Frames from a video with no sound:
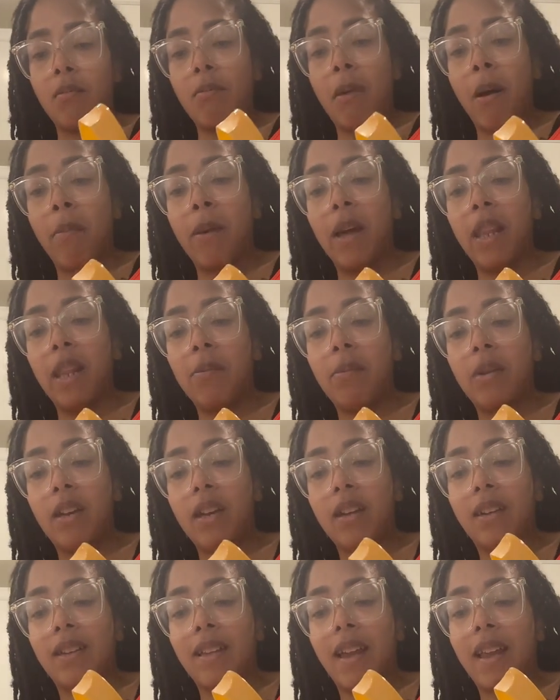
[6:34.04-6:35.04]
My belly
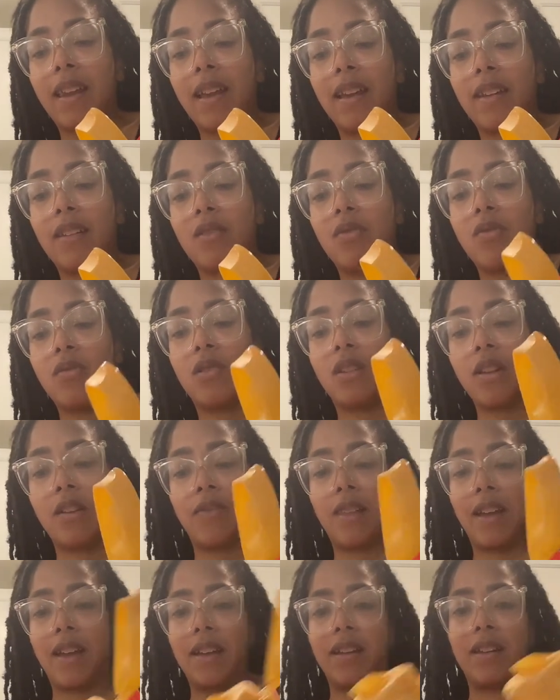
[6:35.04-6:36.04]
big because I like to do
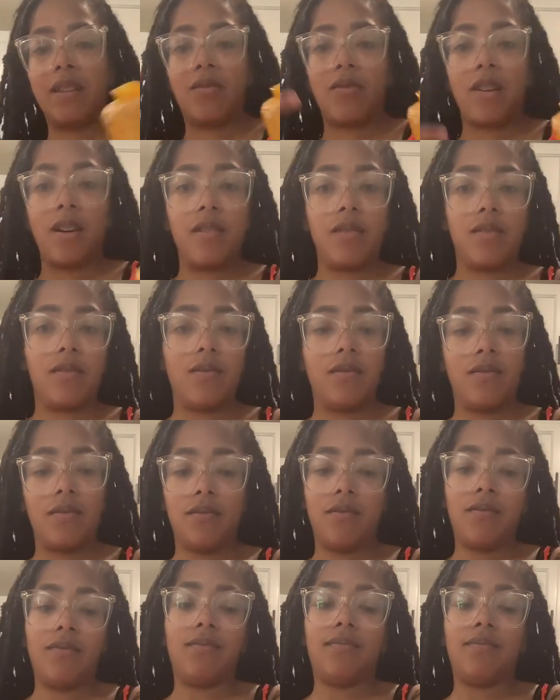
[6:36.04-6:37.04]
stuff like this right here.
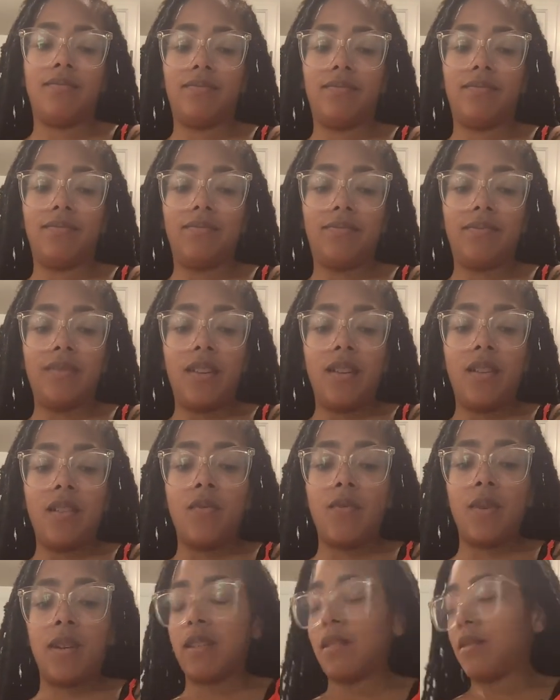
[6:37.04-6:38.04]

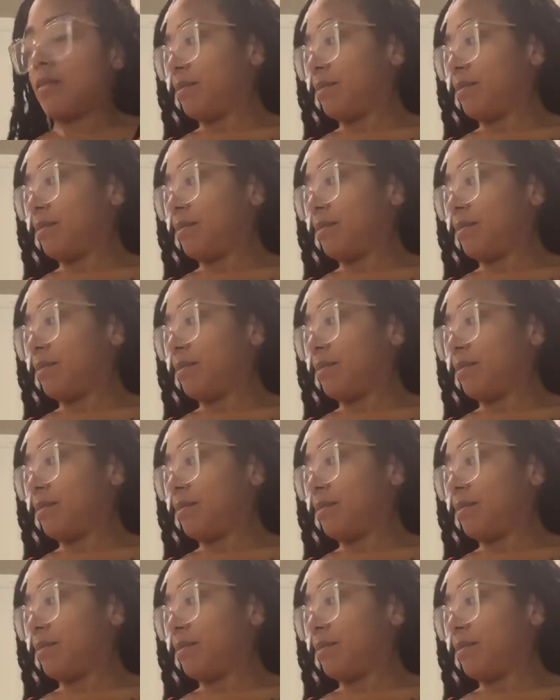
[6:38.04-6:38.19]
What's